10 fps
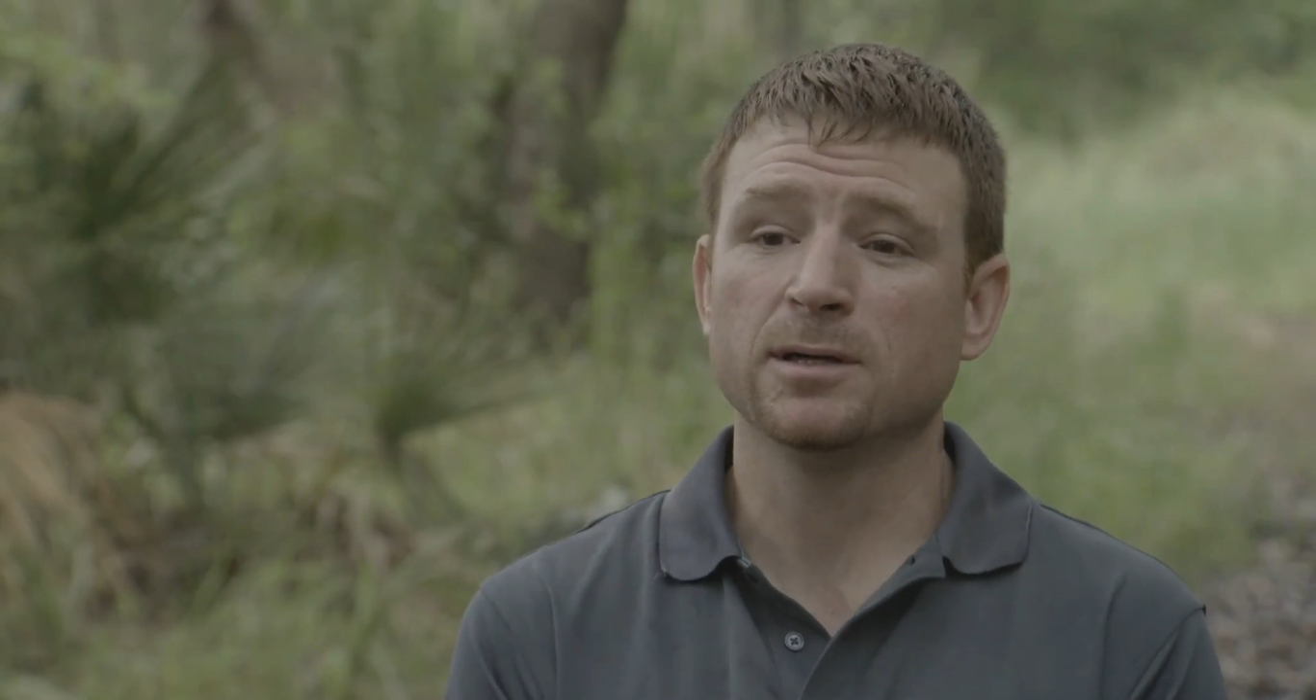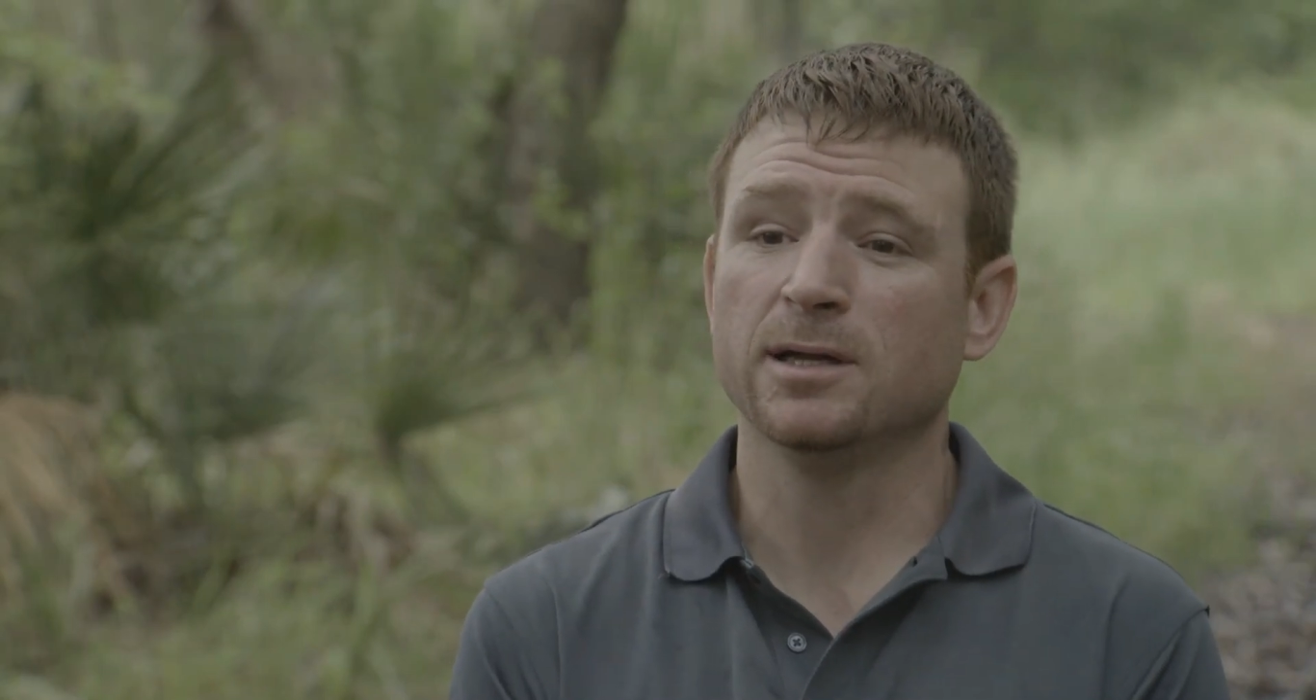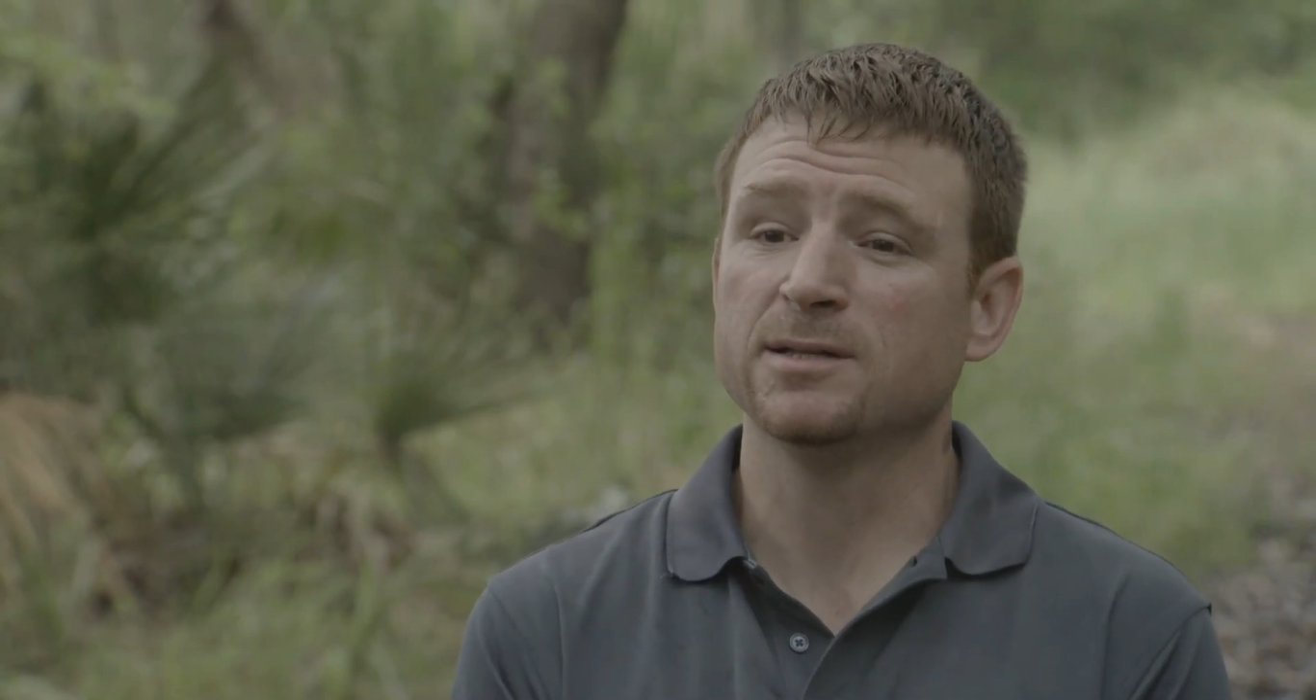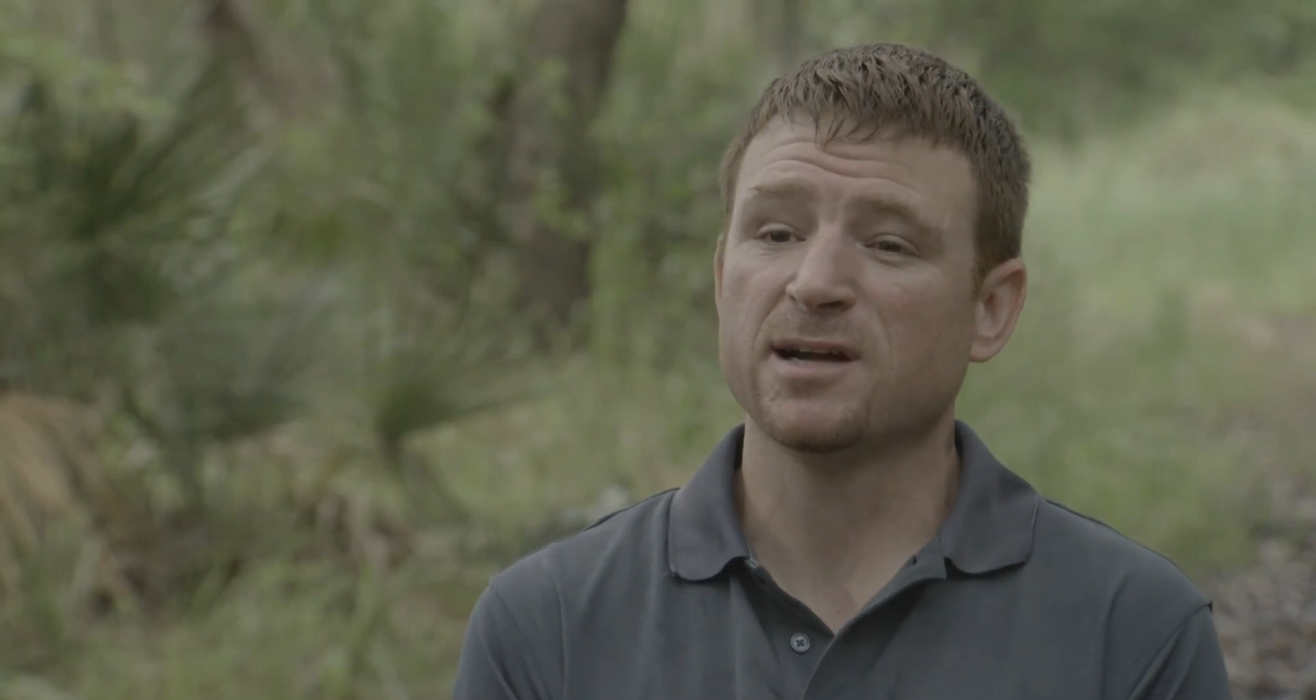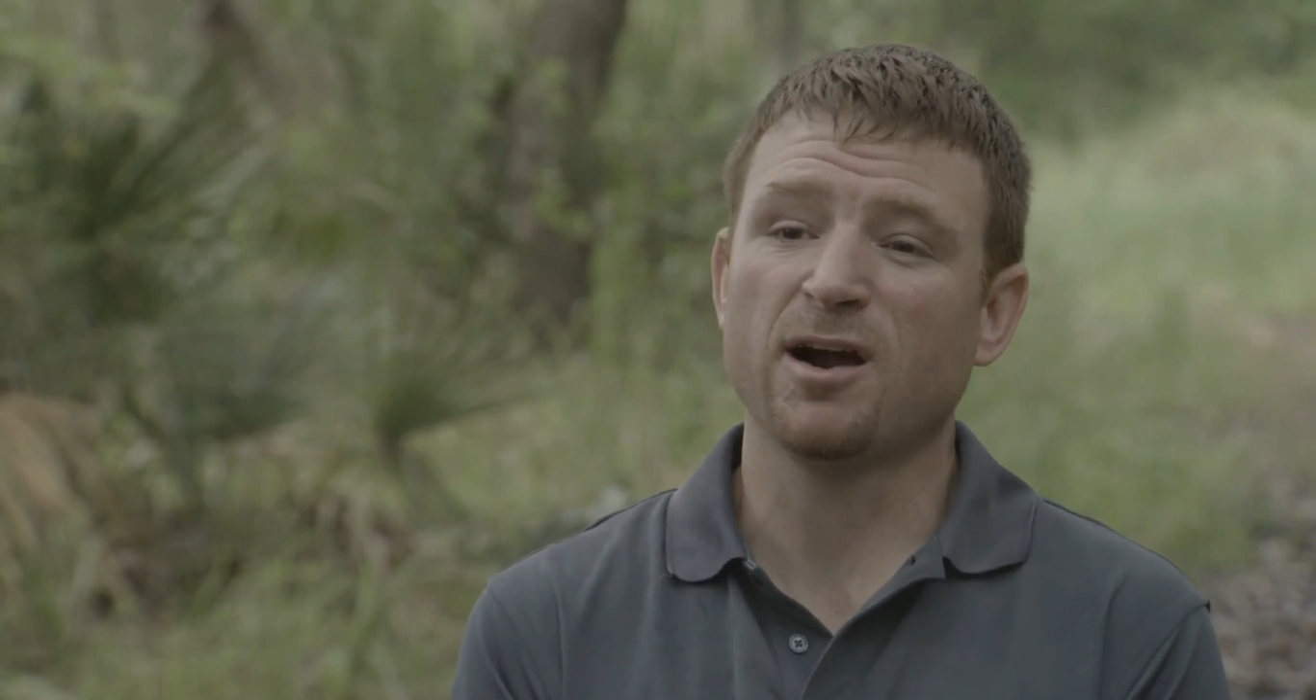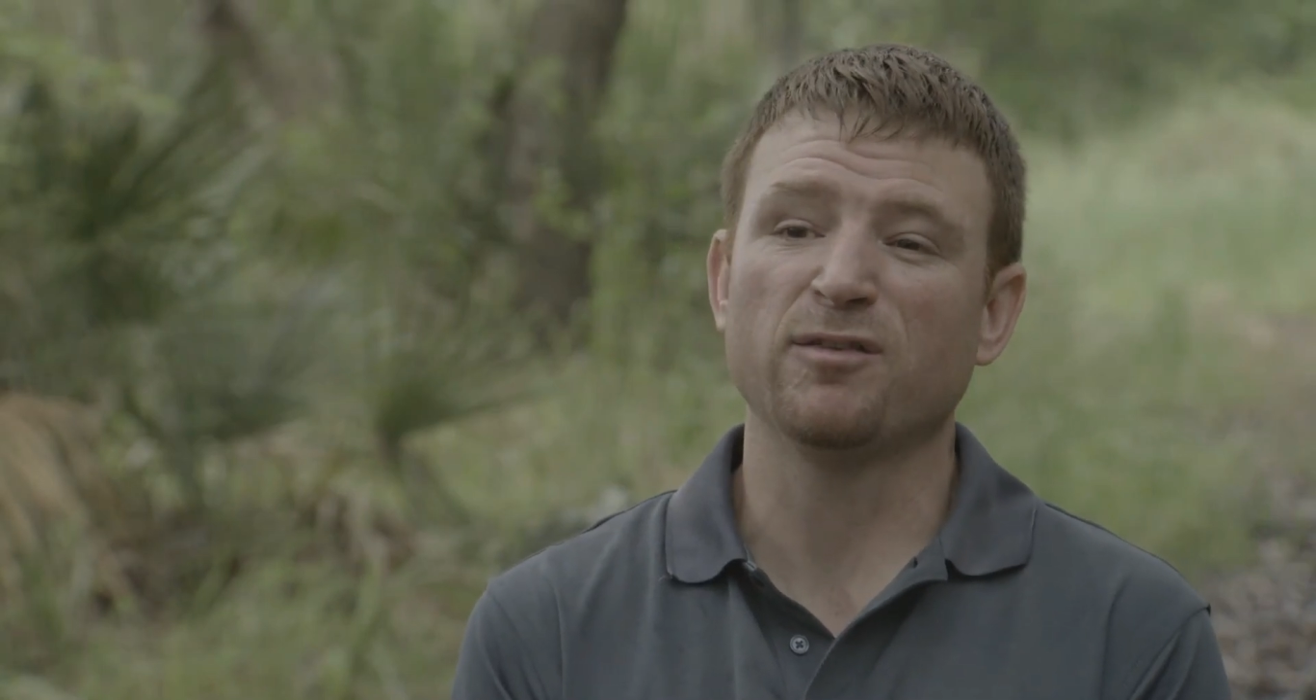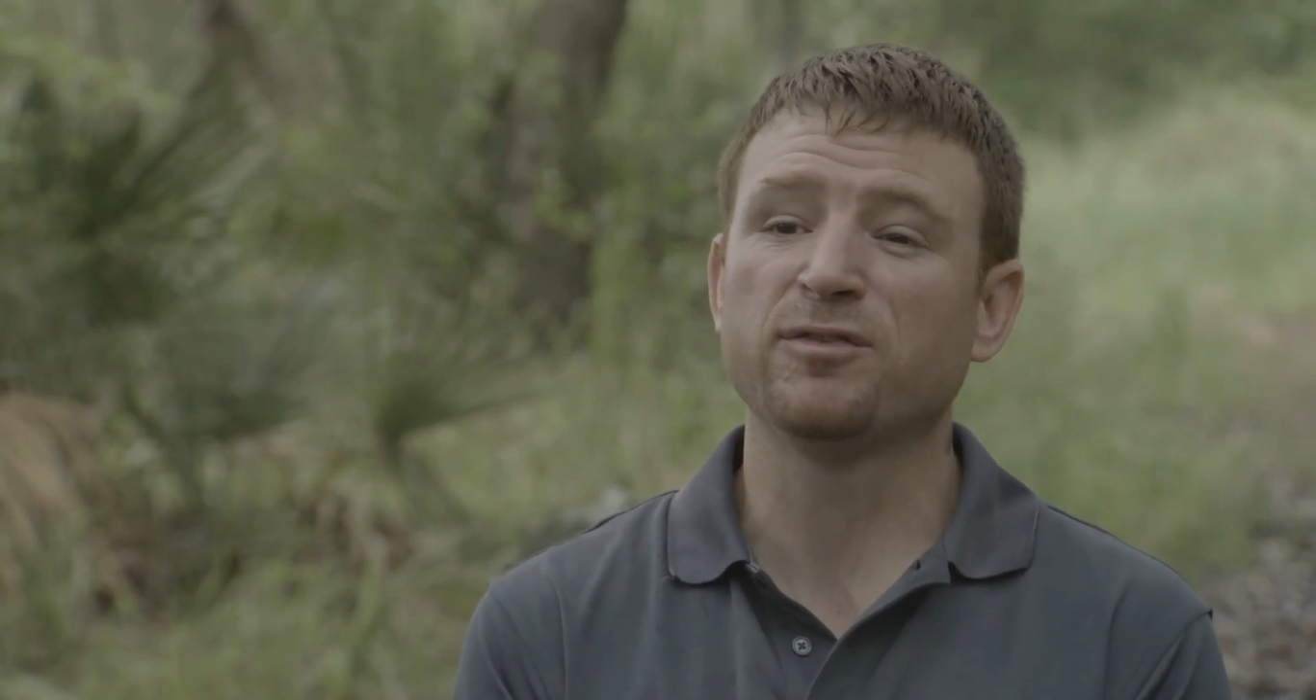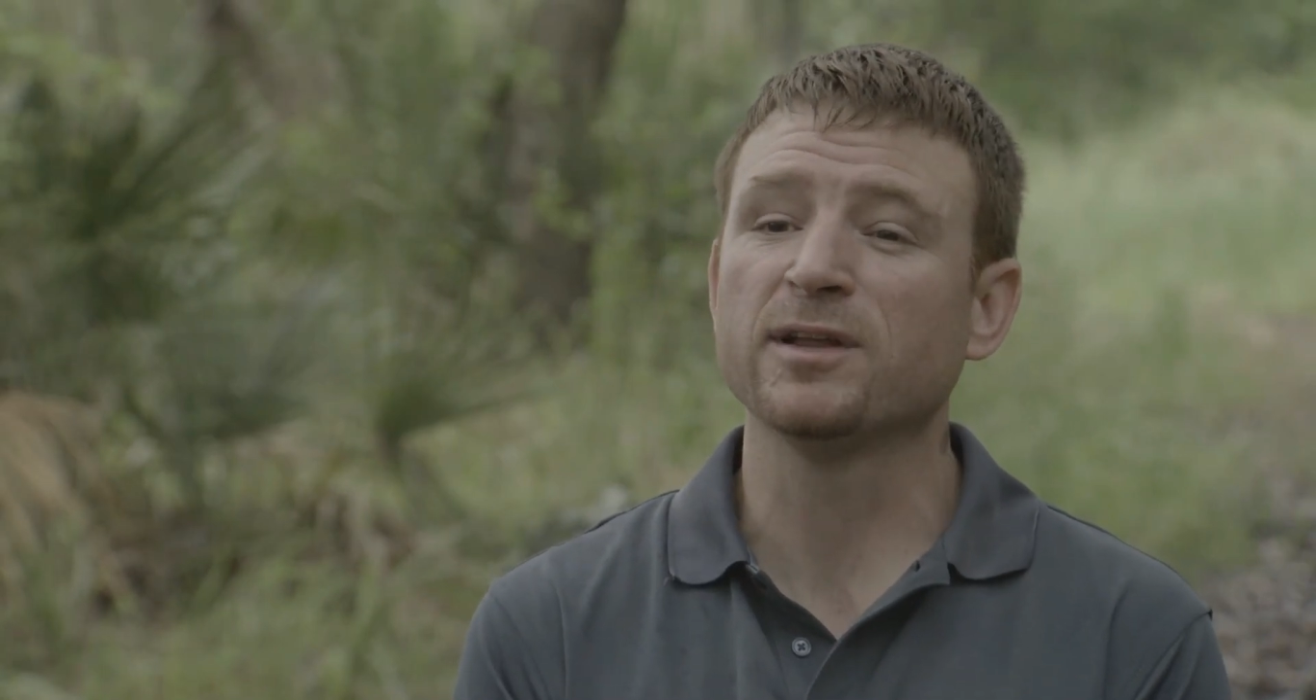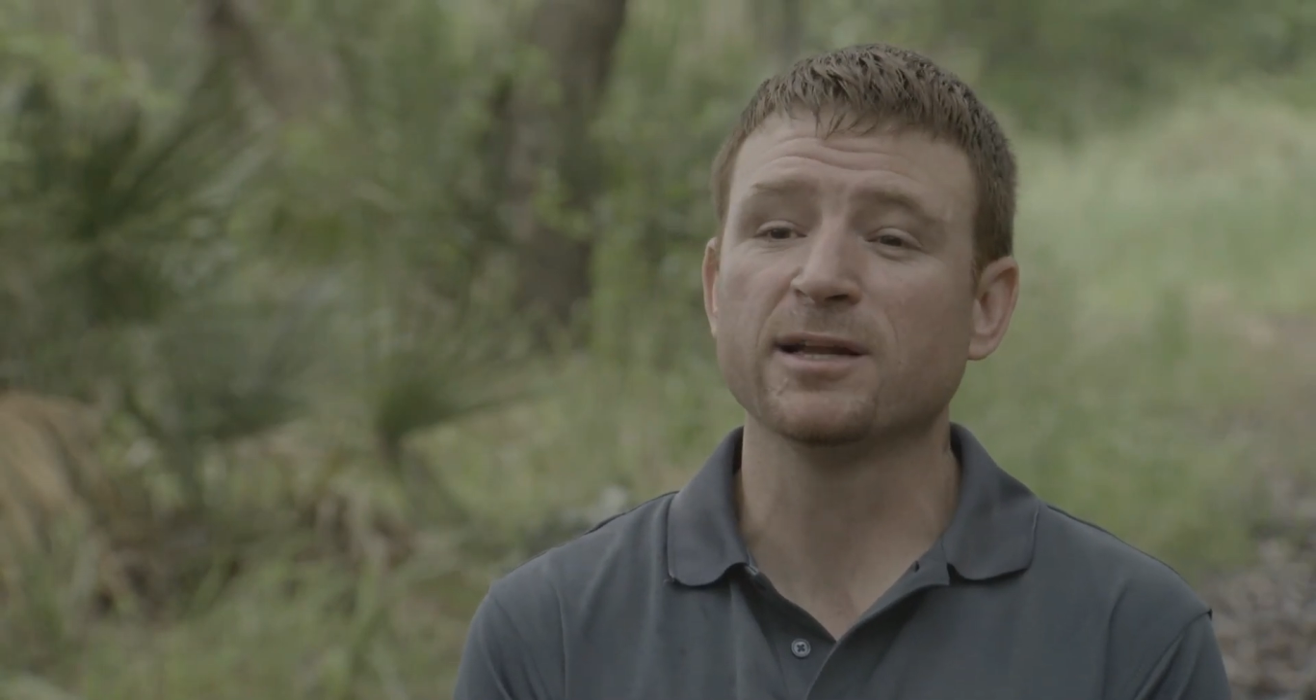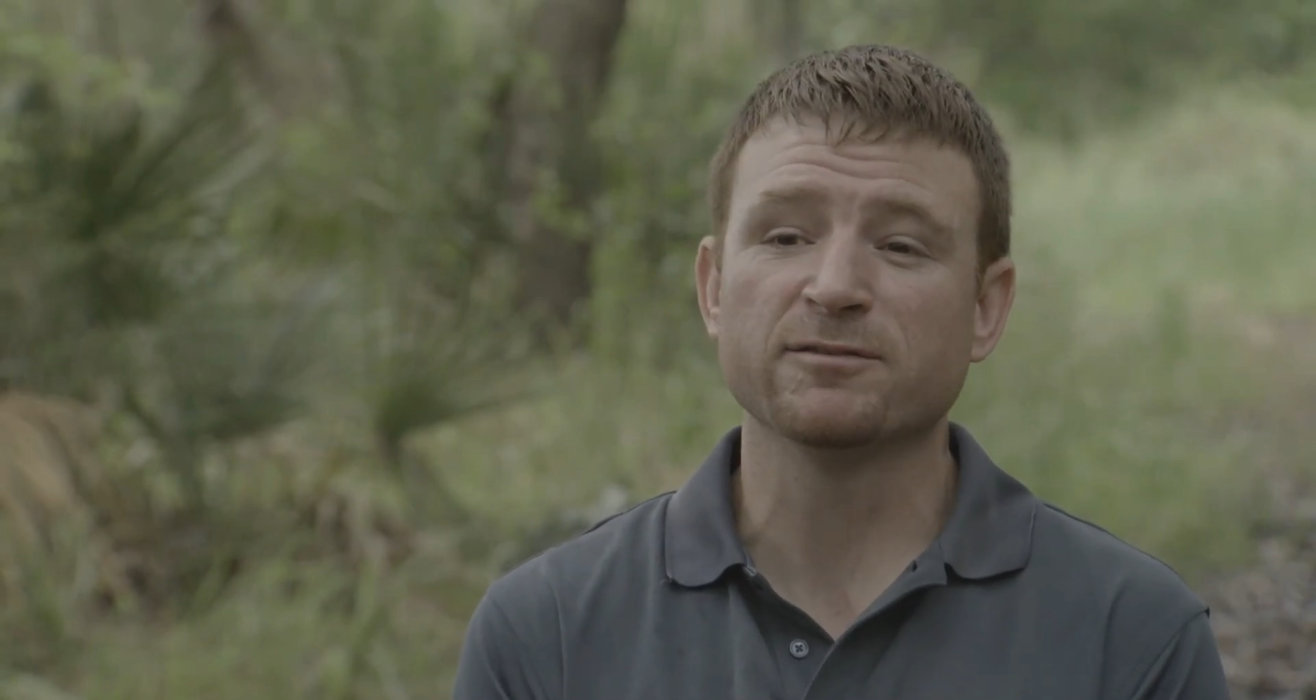an entire
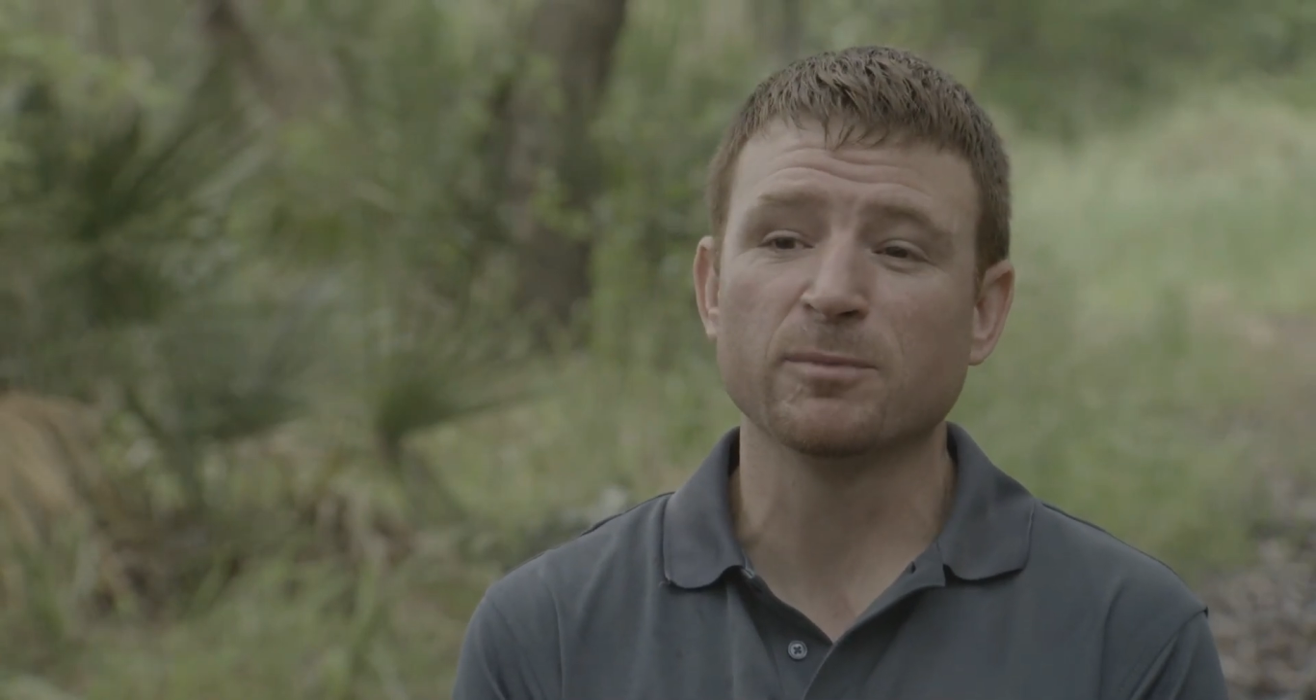fleet